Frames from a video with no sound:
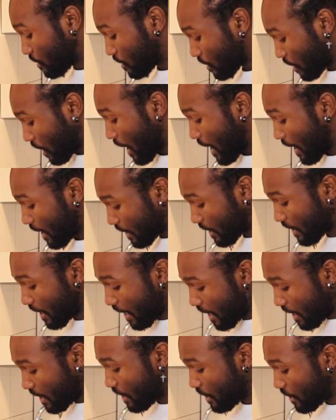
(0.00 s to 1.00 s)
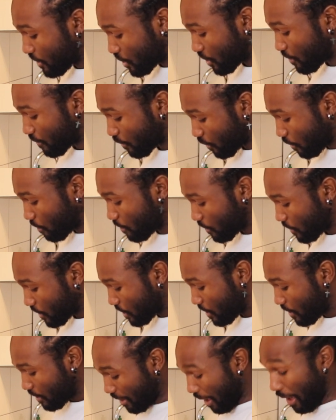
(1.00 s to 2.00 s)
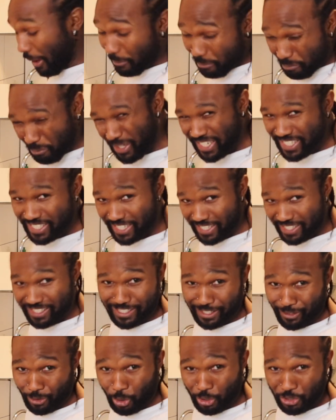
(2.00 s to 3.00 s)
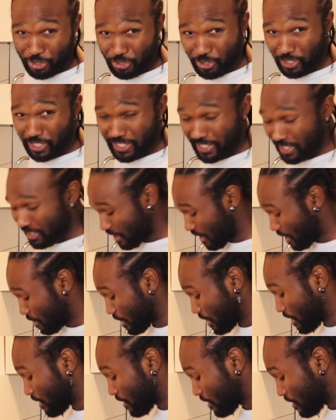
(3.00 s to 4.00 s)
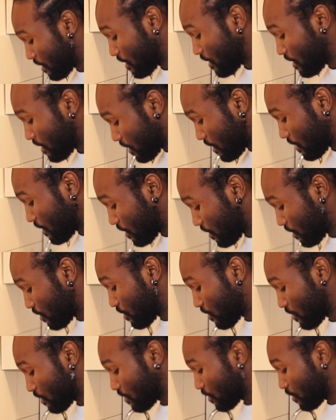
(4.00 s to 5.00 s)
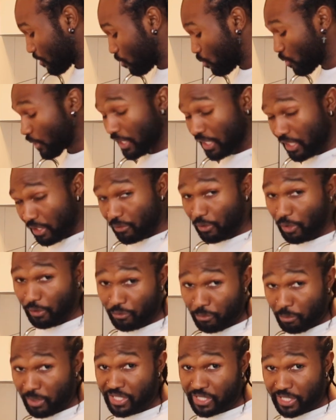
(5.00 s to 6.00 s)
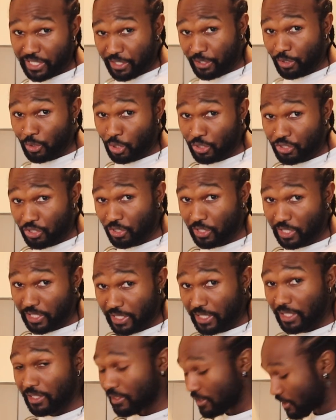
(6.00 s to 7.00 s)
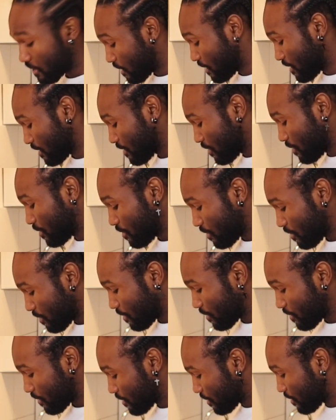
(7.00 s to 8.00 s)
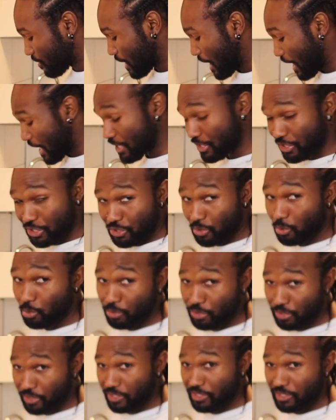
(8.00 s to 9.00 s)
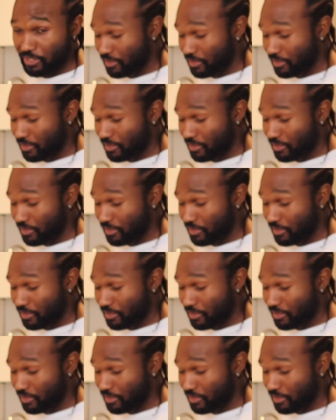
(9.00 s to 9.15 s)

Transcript: to like get energy from biscuits and hot chocolate. I mean, who can live off biscuit and hot chocolate as a soldier?